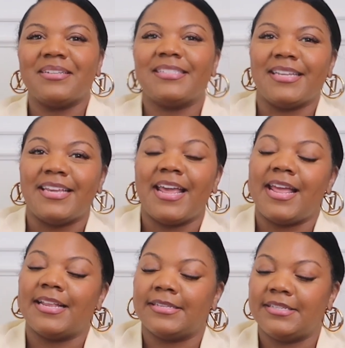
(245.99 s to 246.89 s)
to
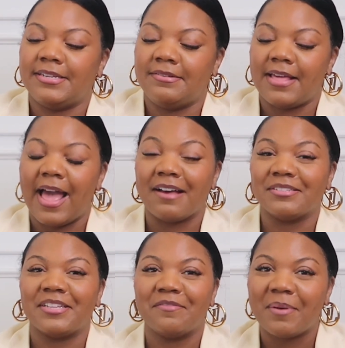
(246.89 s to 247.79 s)
get into the
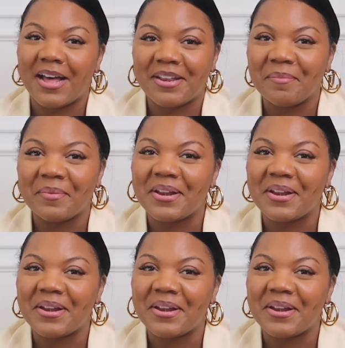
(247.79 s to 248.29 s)
house of Bond No.